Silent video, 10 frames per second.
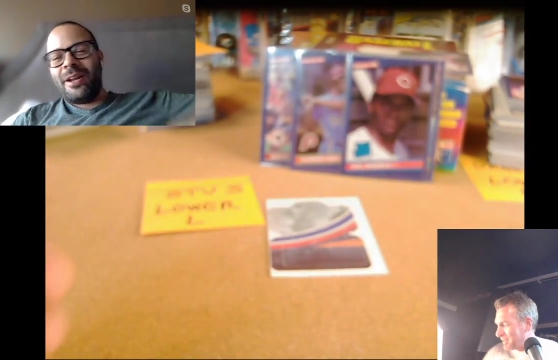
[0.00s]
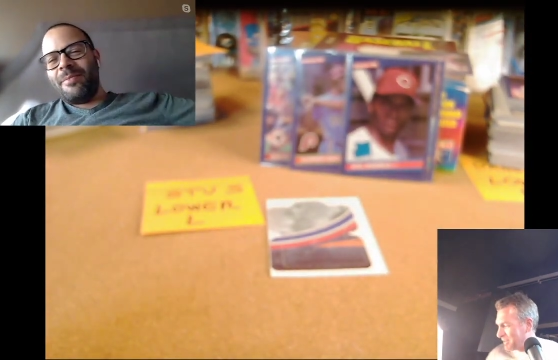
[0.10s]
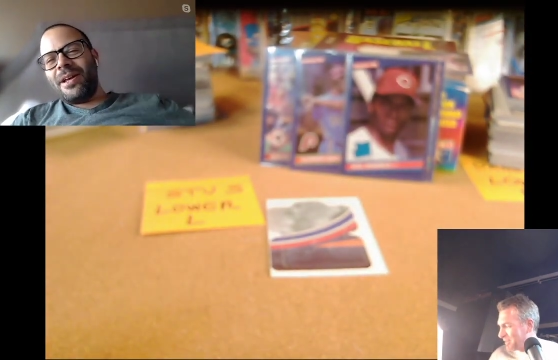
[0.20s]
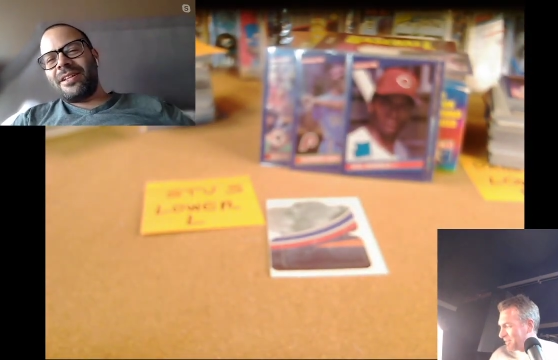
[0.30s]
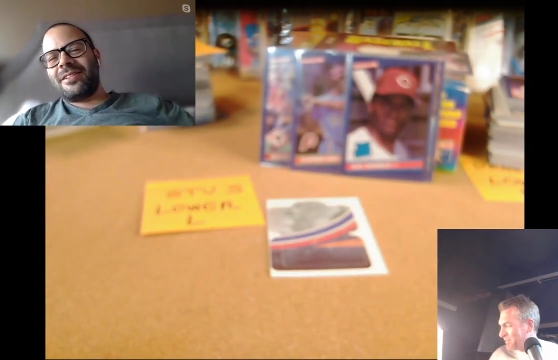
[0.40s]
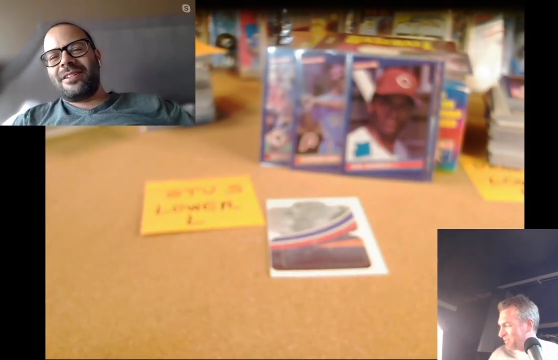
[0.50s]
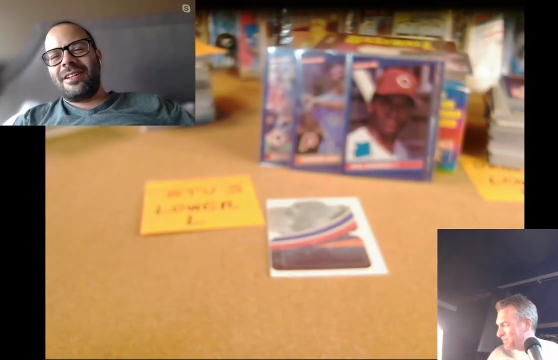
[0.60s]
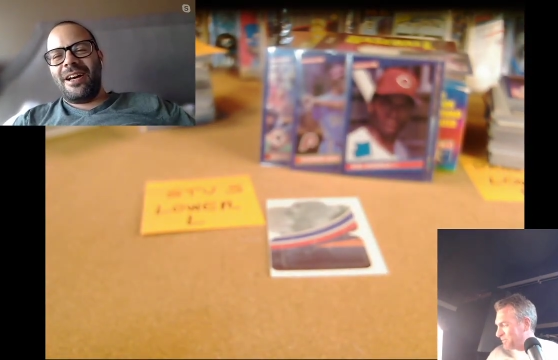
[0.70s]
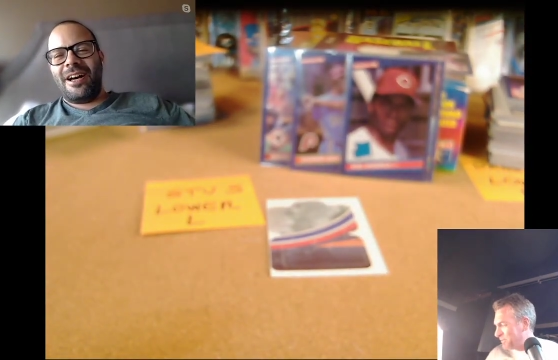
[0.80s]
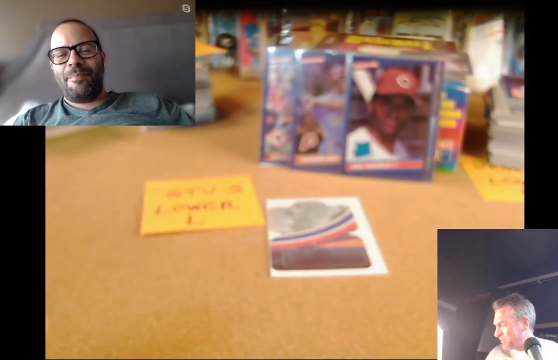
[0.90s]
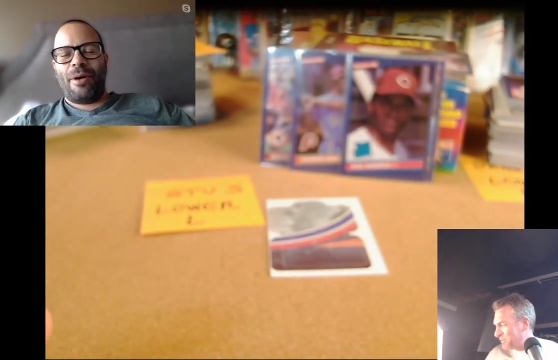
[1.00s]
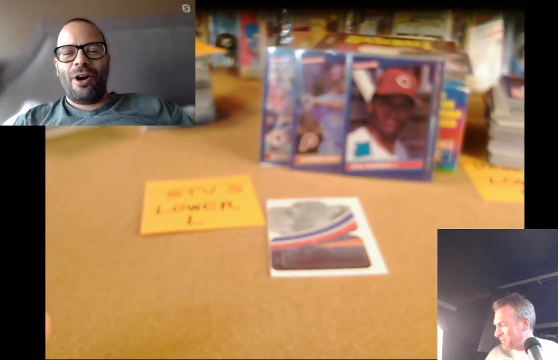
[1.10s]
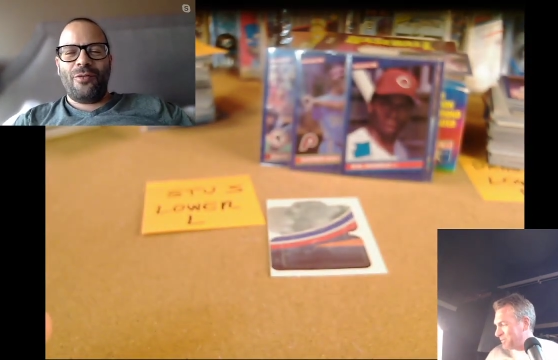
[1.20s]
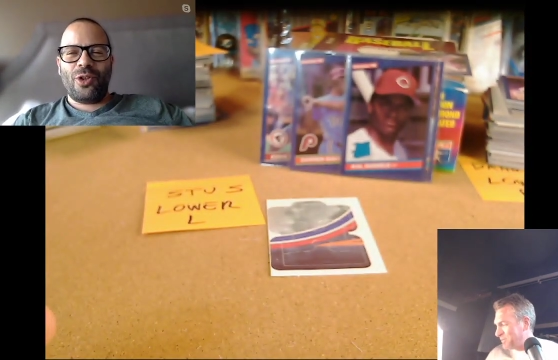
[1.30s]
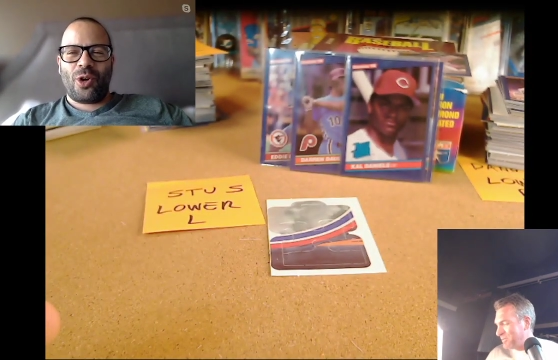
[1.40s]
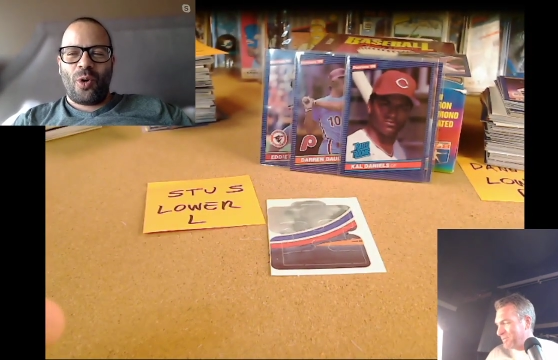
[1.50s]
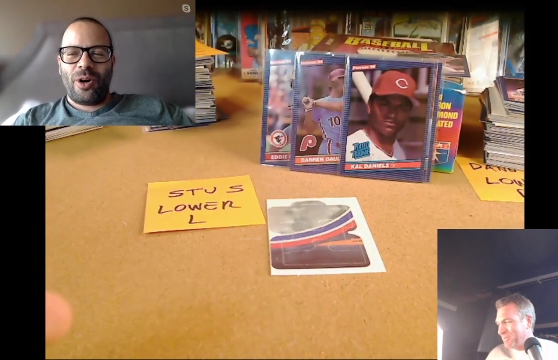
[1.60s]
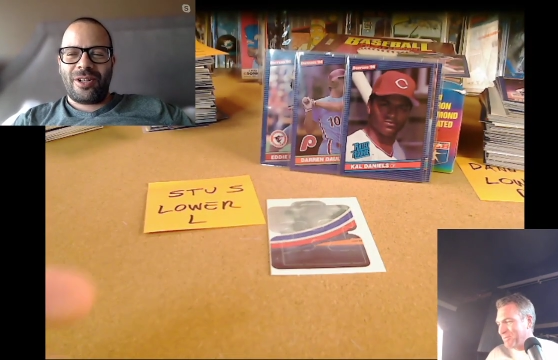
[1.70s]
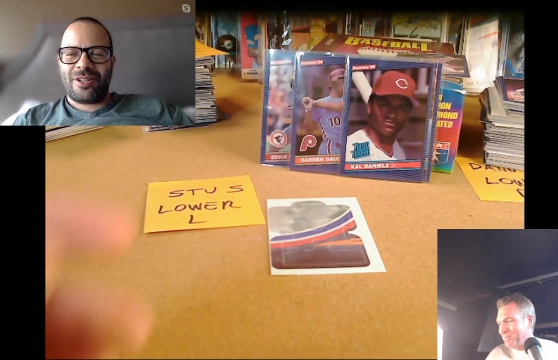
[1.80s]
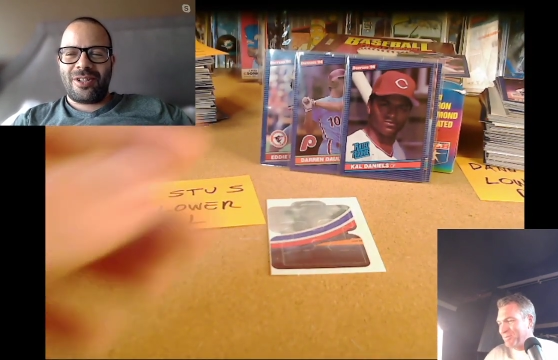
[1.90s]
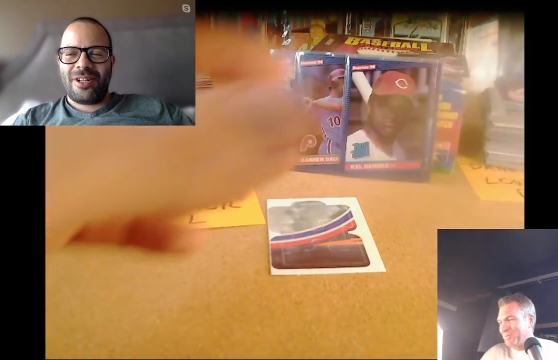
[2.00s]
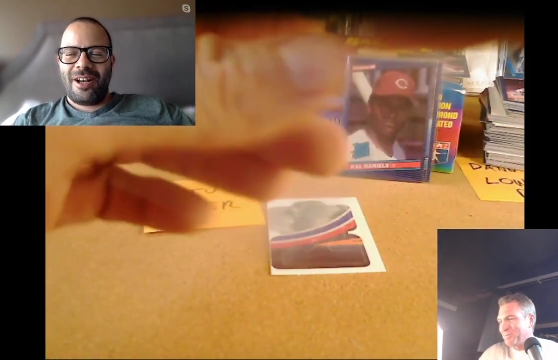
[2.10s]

Speaker 1: and a miss. Uh, par for the course.